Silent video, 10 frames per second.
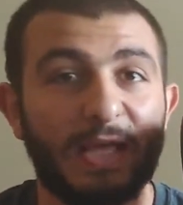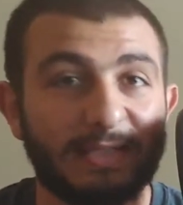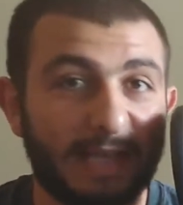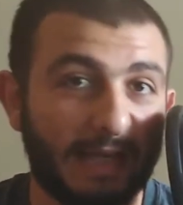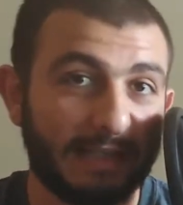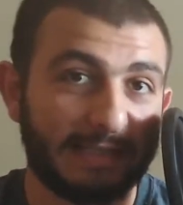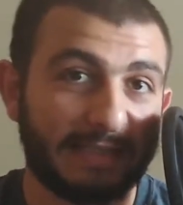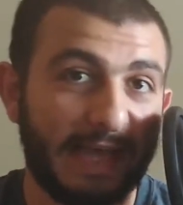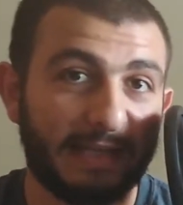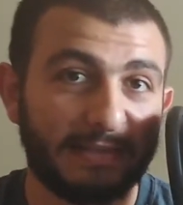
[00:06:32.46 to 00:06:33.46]
That's kind of
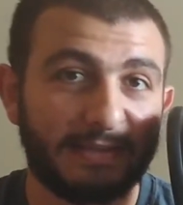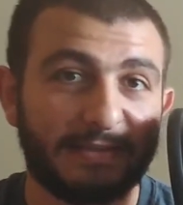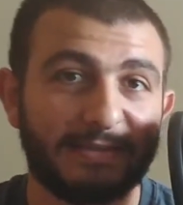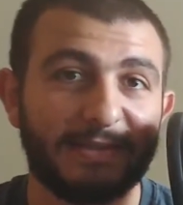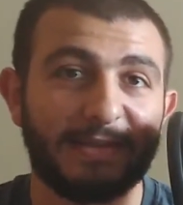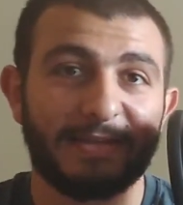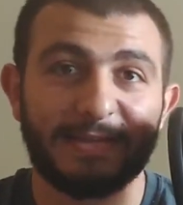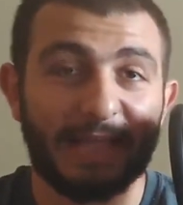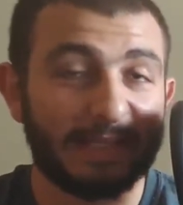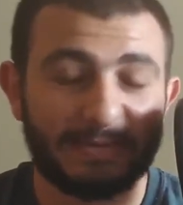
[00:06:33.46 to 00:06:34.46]
sad.
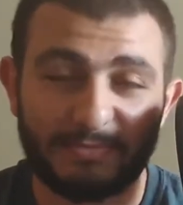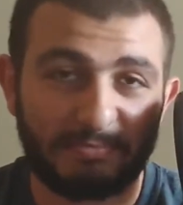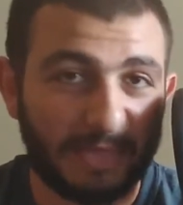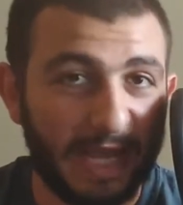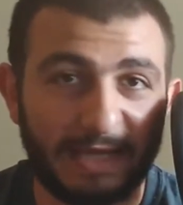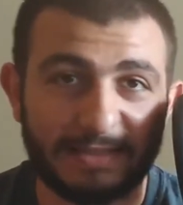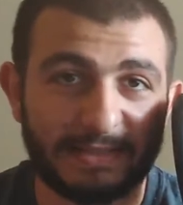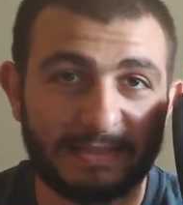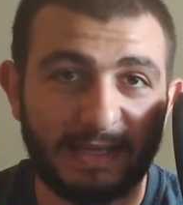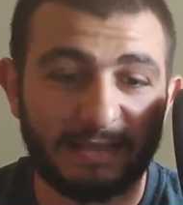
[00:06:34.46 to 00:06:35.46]
That's kind
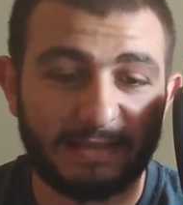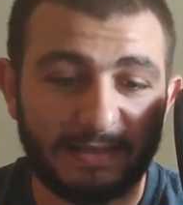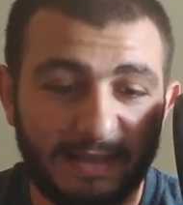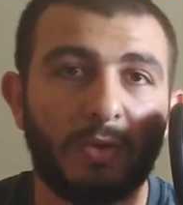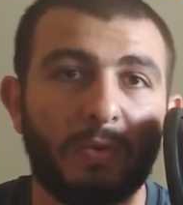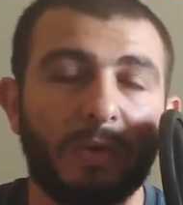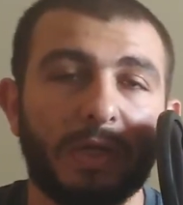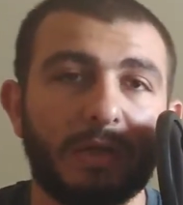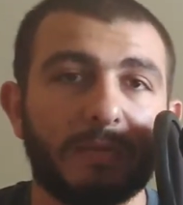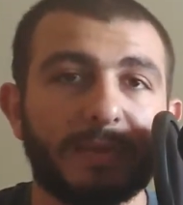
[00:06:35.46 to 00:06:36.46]
of sad. So
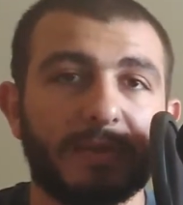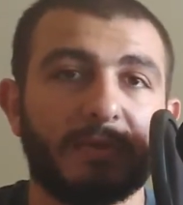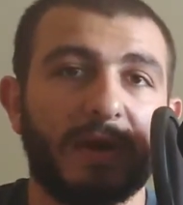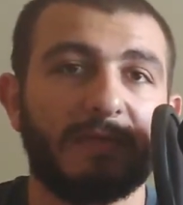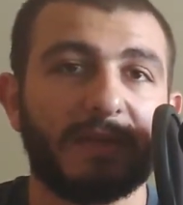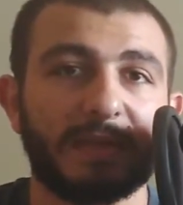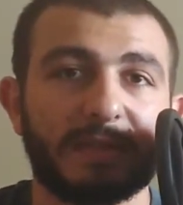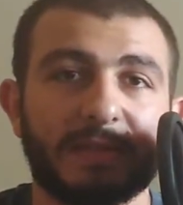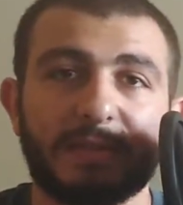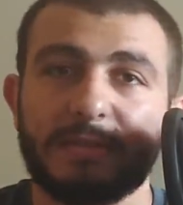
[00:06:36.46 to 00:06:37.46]
when it comes to
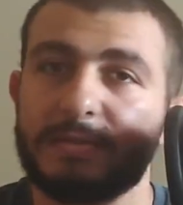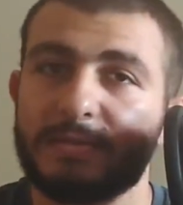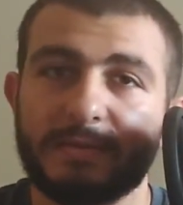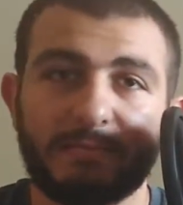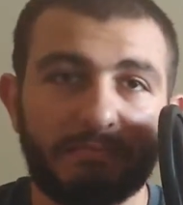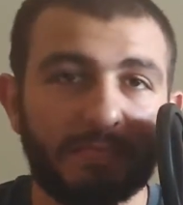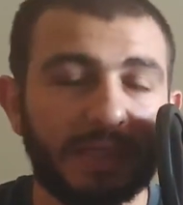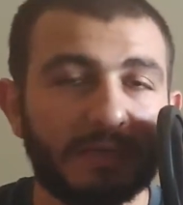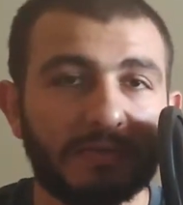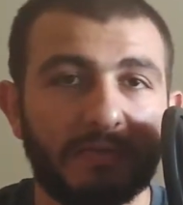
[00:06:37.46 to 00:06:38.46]
graphics,
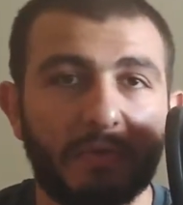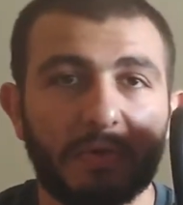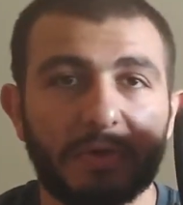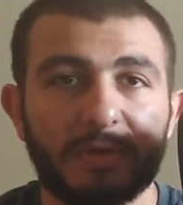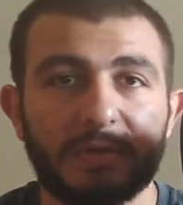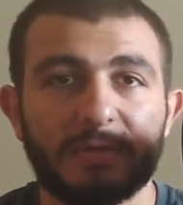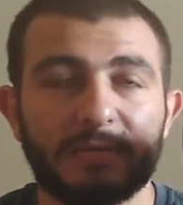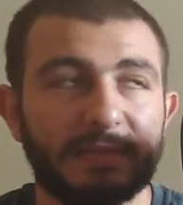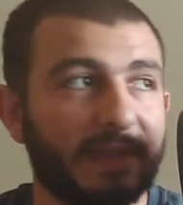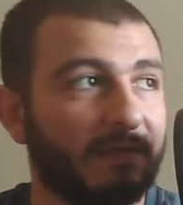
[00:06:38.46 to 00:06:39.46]
PS4
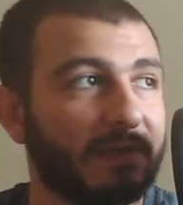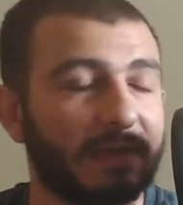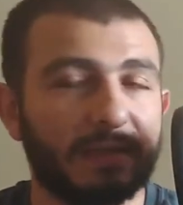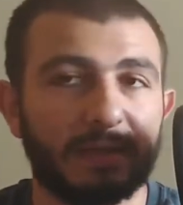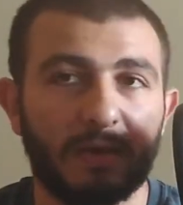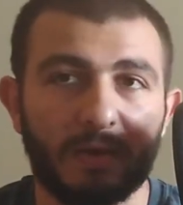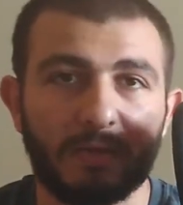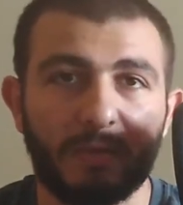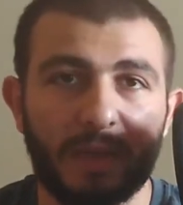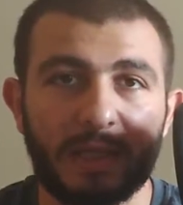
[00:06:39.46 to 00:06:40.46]
definitely all
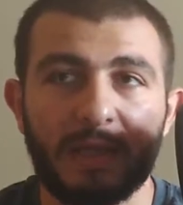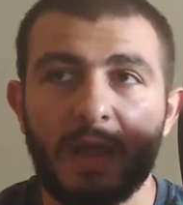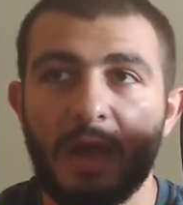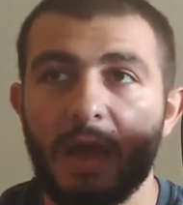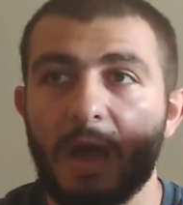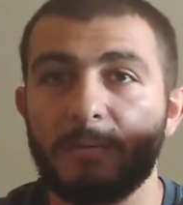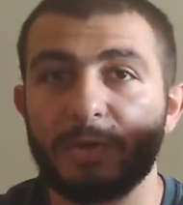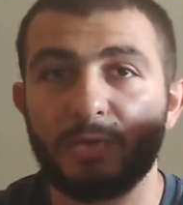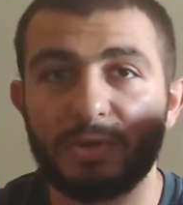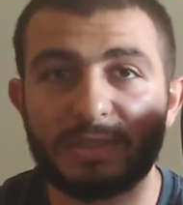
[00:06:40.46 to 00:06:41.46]
the way. I
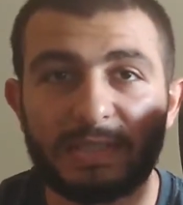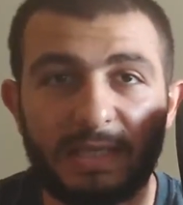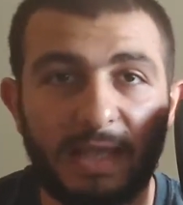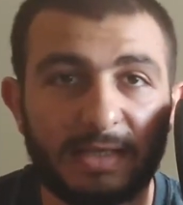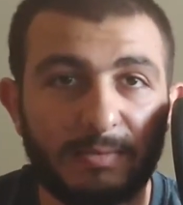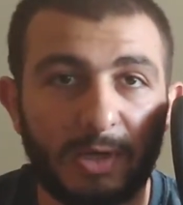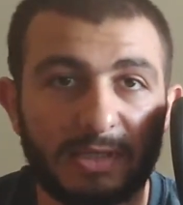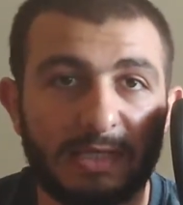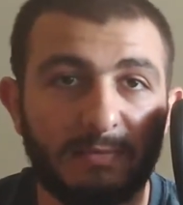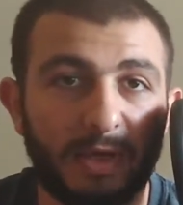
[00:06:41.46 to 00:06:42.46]
mean, you could say the
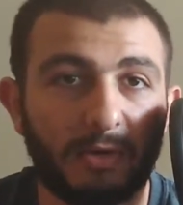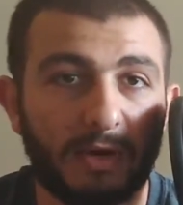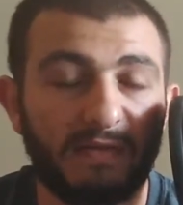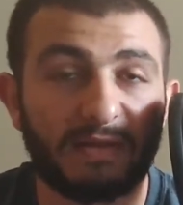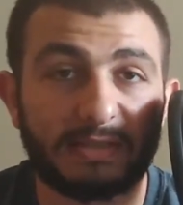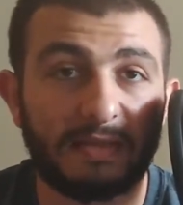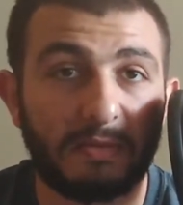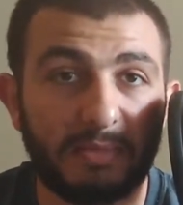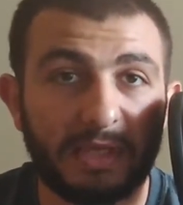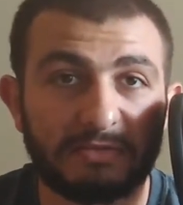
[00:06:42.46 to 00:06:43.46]
Xbox has better graphics
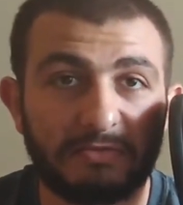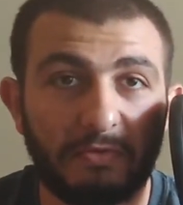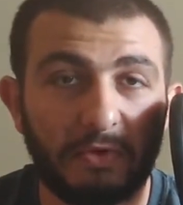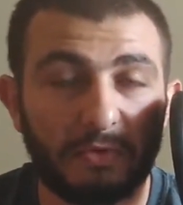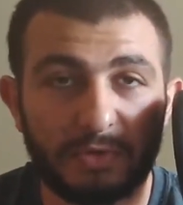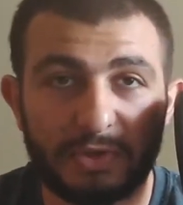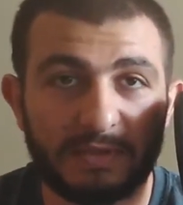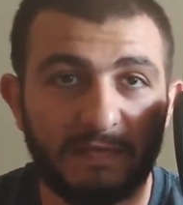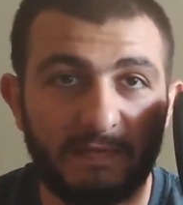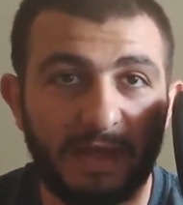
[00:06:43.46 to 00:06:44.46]
than the PS4, which
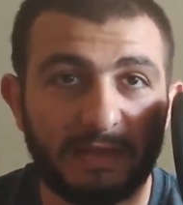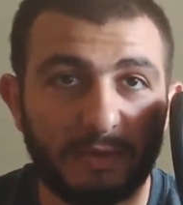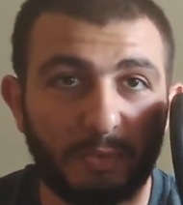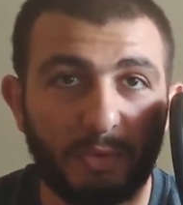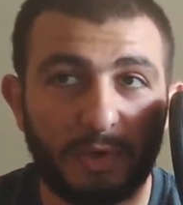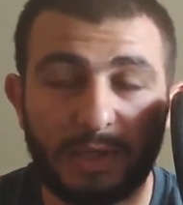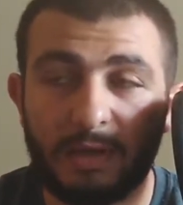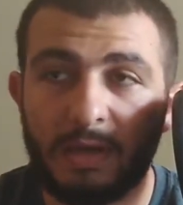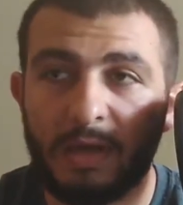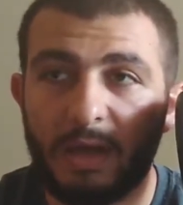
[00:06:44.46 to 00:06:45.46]
is a valid point.